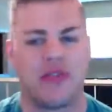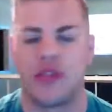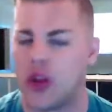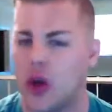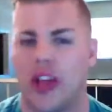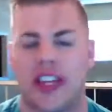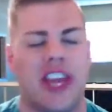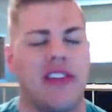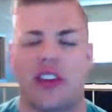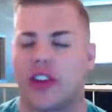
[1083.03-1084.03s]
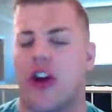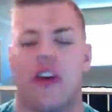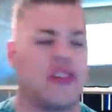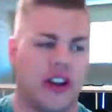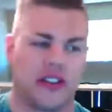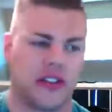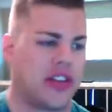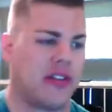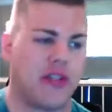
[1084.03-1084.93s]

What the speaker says: don't like even the card draw doesn't save it